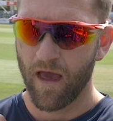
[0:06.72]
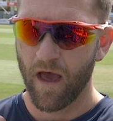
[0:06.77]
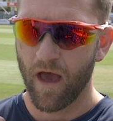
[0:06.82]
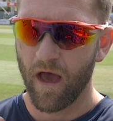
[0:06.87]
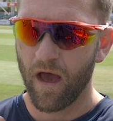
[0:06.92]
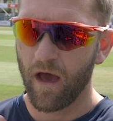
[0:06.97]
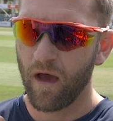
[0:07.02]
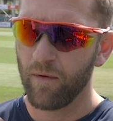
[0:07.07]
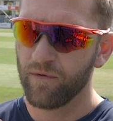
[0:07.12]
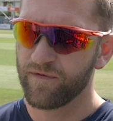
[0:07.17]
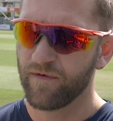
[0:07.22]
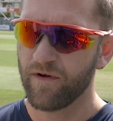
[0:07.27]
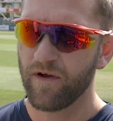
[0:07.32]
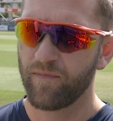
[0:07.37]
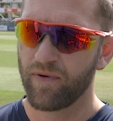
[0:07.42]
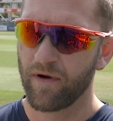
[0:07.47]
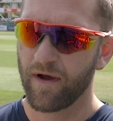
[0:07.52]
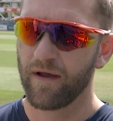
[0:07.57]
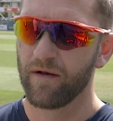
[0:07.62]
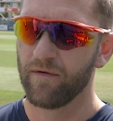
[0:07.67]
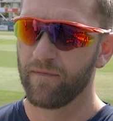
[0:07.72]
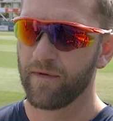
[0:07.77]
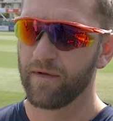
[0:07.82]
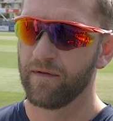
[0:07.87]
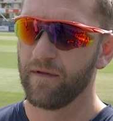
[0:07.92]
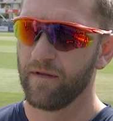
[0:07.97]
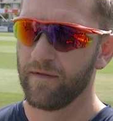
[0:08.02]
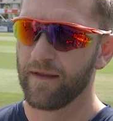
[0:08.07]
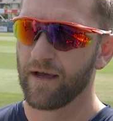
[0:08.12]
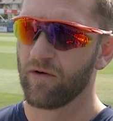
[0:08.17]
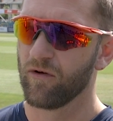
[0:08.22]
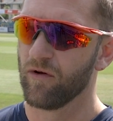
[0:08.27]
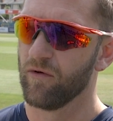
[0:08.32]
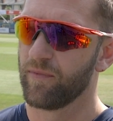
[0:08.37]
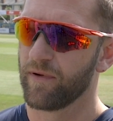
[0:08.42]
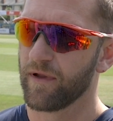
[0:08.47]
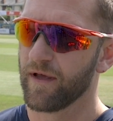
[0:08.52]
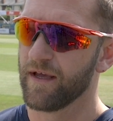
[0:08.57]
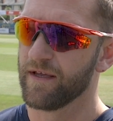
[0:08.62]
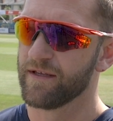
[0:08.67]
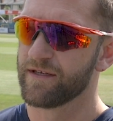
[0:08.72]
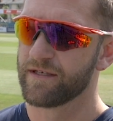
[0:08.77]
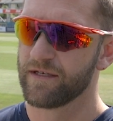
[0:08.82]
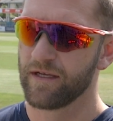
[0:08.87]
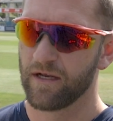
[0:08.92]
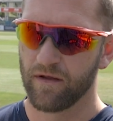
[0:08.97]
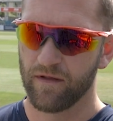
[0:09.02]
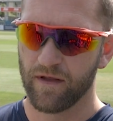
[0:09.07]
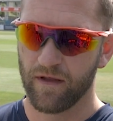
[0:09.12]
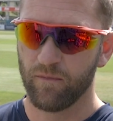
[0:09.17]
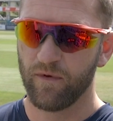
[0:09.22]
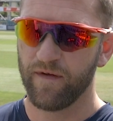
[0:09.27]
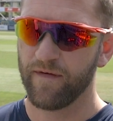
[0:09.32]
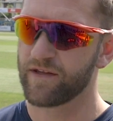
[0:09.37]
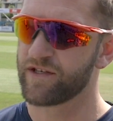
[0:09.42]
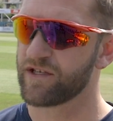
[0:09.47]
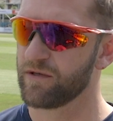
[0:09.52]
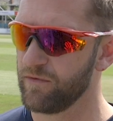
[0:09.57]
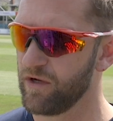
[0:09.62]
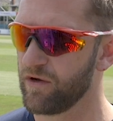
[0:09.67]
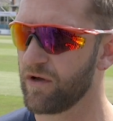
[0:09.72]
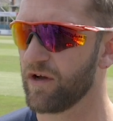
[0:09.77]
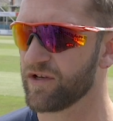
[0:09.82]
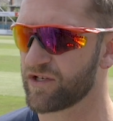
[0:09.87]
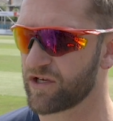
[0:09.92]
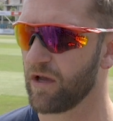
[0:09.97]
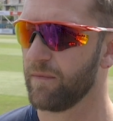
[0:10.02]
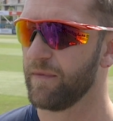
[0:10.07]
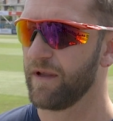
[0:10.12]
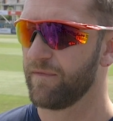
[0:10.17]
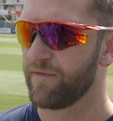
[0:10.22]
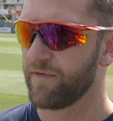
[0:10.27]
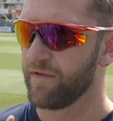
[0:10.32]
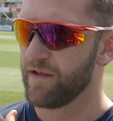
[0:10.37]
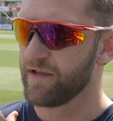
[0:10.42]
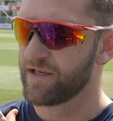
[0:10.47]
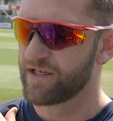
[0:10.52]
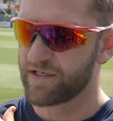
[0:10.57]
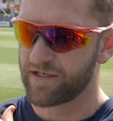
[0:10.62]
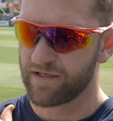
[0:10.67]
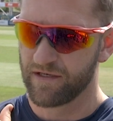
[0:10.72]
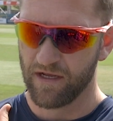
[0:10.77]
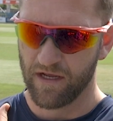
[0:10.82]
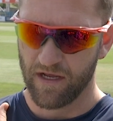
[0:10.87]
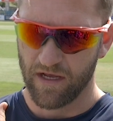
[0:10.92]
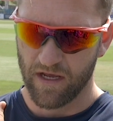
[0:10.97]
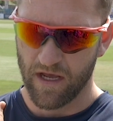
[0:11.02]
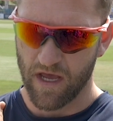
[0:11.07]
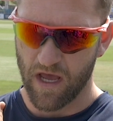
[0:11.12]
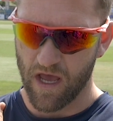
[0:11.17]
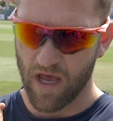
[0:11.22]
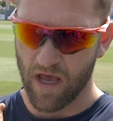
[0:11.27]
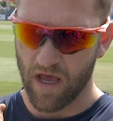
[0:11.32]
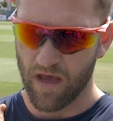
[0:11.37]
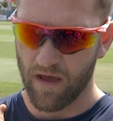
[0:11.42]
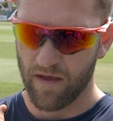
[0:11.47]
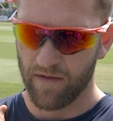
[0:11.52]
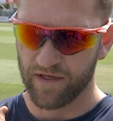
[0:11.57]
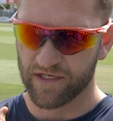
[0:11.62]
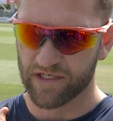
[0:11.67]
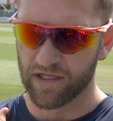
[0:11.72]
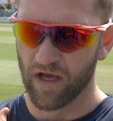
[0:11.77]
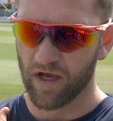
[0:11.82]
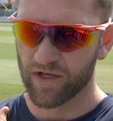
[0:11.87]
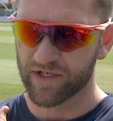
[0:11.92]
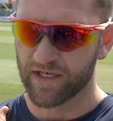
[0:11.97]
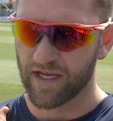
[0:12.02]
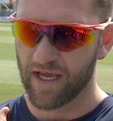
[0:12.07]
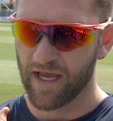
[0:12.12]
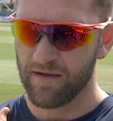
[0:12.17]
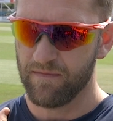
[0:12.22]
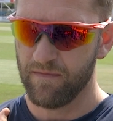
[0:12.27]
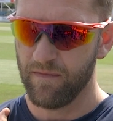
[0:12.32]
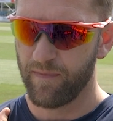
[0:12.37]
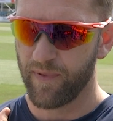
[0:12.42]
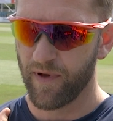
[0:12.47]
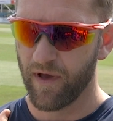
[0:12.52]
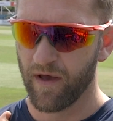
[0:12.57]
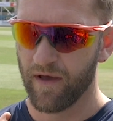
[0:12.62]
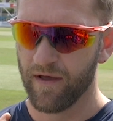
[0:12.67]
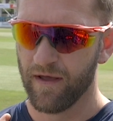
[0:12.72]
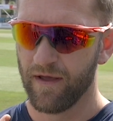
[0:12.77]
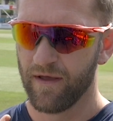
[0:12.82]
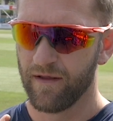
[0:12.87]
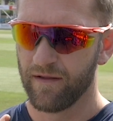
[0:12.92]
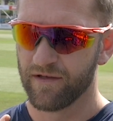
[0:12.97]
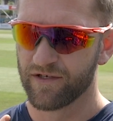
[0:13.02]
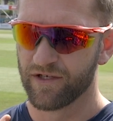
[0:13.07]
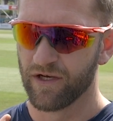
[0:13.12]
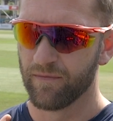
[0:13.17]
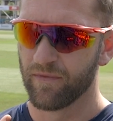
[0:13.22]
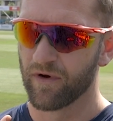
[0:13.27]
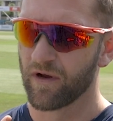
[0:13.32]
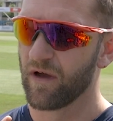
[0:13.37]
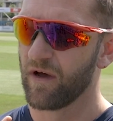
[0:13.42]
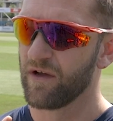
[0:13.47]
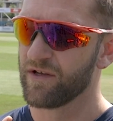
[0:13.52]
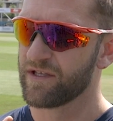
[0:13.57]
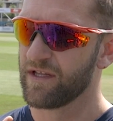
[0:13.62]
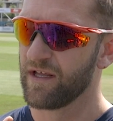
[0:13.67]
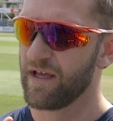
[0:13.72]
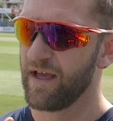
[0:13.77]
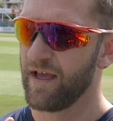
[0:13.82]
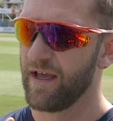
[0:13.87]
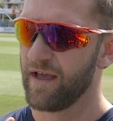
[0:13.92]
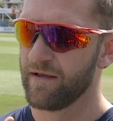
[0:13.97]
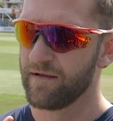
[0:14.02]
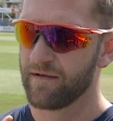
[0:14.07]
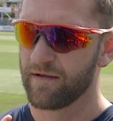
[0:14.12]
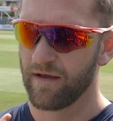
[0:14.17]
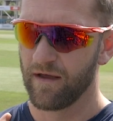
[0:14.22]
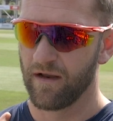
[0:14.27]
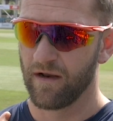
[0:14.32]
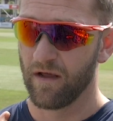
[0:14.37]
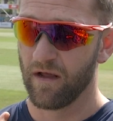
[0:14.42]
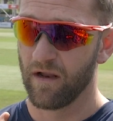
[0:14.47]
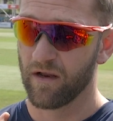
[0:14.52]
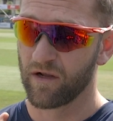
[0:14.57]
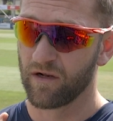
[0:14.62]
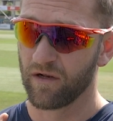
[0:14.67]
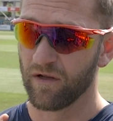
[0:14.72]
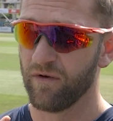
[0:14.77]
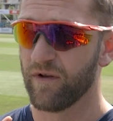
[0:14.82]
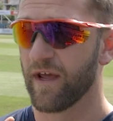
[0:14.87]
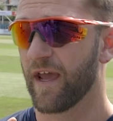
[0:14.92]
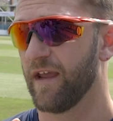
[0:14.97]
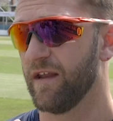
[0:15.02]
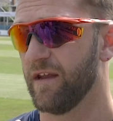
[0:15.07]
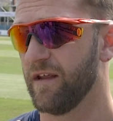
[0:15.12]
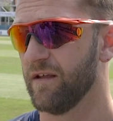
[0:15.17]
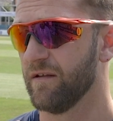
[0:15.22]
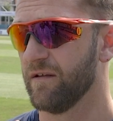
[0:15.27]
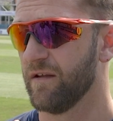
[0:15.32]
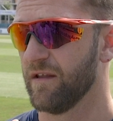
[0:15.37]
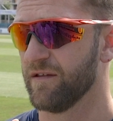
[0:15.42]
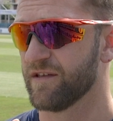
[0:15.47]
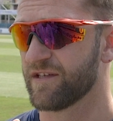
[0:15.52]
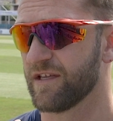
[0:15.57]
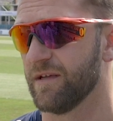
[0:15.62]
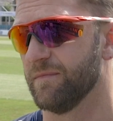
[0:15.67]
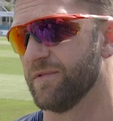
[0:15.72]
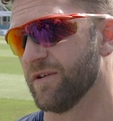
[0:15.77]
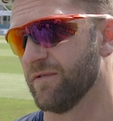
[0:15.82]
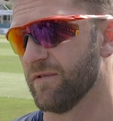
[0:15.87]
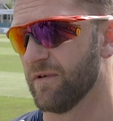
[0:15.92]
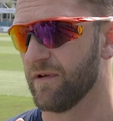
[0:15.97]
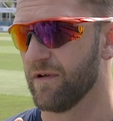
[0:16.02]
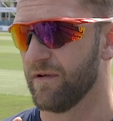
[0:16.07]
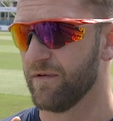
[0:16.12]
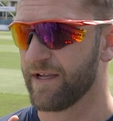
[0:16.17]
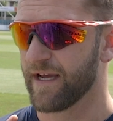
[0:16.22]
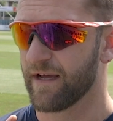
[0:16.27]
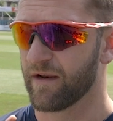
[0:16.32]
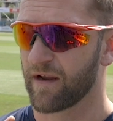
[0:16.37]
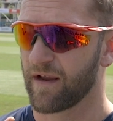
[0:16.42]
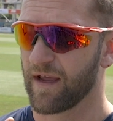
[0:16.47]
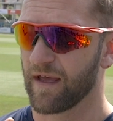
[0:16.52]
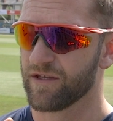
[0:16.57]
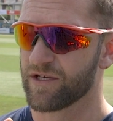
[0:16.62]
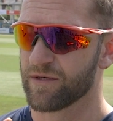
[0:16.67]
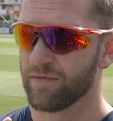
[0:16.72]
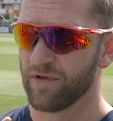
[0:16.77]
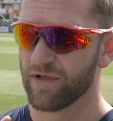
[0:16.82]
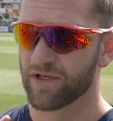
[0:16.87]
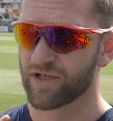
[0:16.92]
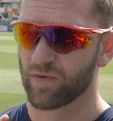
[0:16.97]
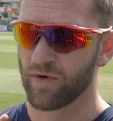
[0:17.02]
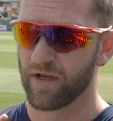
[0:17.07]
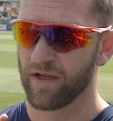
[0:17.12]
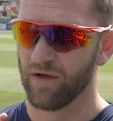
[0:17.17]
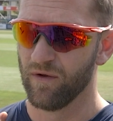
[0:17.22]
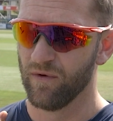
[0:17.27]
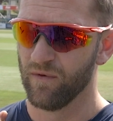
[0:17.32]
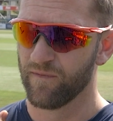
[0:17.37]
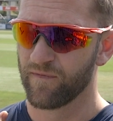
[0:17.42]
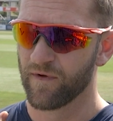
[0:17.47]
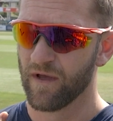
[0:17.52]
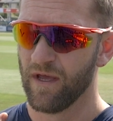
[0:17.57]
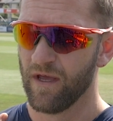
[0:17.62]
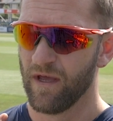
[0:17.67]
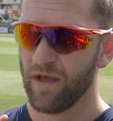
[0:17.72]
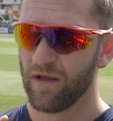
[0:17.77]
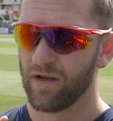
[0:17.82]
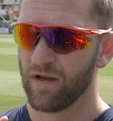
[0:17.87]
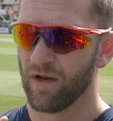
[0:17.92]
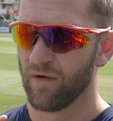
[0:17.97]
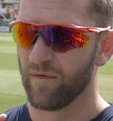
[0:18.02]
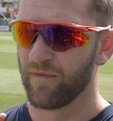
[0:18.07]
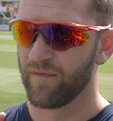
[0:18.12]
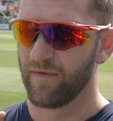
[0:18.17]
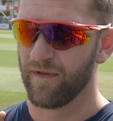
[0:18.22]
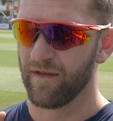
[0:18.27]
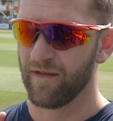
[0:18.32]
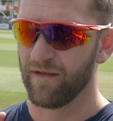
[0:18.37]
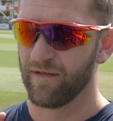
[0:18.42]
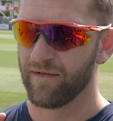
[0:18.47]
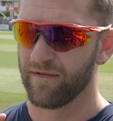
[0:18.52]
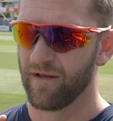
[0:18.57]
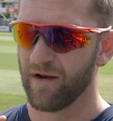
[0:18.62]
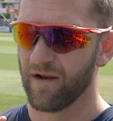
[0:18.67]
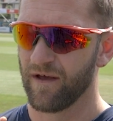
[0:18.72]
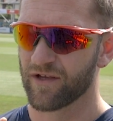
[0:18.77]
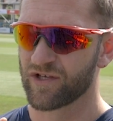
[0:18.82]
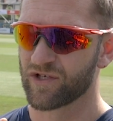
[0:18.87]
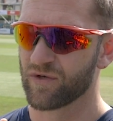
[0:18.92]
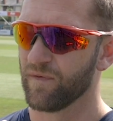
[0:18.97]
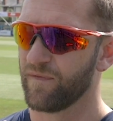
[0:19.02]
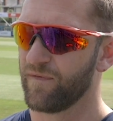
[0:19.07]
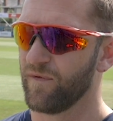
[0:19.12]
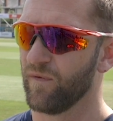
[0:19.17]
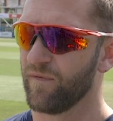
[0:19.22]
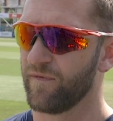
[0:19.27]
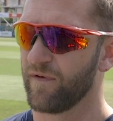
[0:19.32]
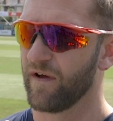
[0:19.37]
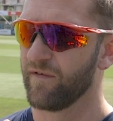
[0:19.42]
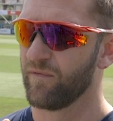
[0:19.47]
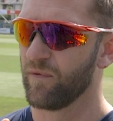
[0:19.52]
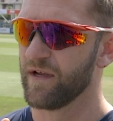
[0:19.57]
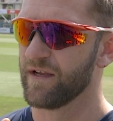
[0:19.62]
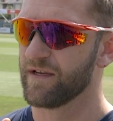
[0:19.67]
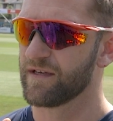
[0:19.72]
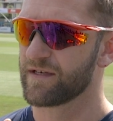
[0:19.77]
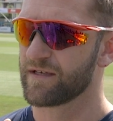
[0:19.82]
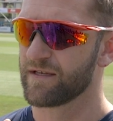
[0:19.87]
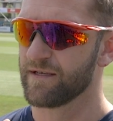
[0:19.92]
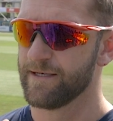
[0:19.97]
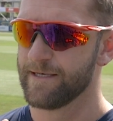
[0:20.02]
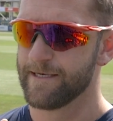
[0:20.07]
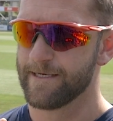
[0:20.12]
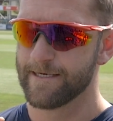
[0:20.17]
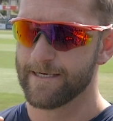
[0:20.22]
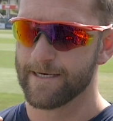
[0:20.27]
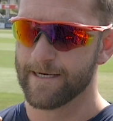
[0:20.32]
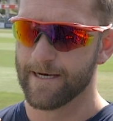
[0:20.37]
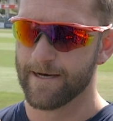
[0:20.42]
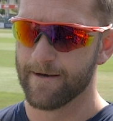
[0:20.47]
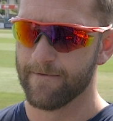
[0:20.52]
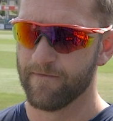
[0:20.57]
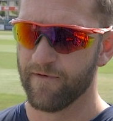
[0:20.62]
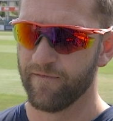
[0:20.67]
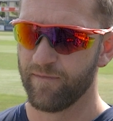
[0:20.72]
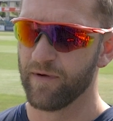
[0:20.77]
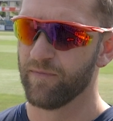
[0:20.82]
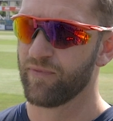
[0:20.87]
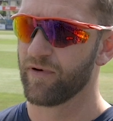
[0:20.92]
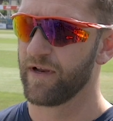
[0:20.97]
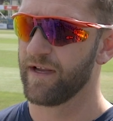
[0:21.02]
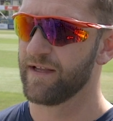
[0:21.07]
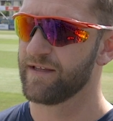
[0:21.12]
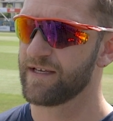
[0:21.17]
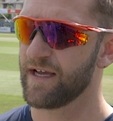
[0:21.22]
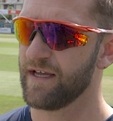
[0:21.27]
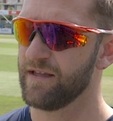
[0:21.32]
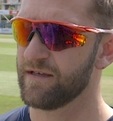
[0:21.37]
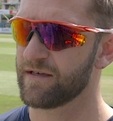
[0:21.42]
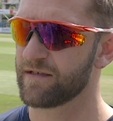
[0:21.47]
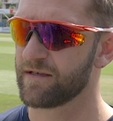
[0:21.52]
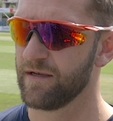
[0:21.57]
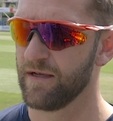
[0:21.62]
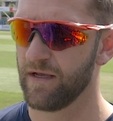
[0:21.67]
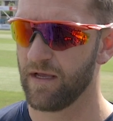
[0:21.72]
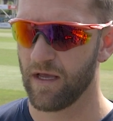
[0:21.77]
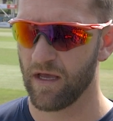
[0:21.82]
I was very proud of that group of players. You know, we've had some new guys come in for this this last game, but there's a number of guys there, and I include Haney and Sibs, who are down at Canterbury this week, who've, you know, the last sort of 4 or 5 weeks have been pretty intense.